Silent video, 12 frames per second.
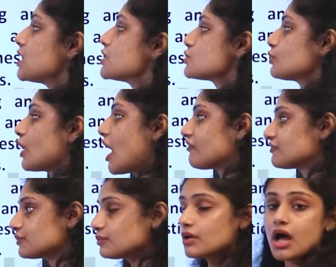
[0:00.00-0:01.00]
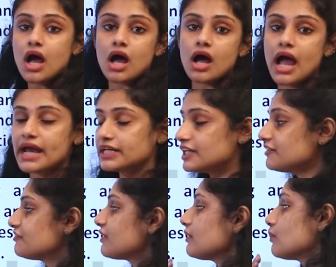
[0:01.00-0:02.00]
So you have to
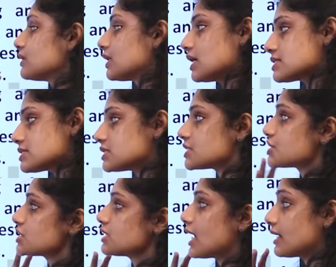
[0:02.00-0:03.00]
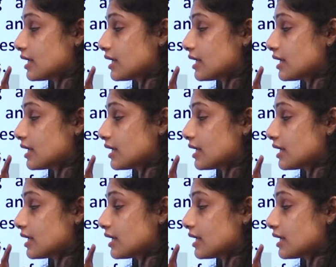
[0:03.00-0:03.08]
identify whether assertion,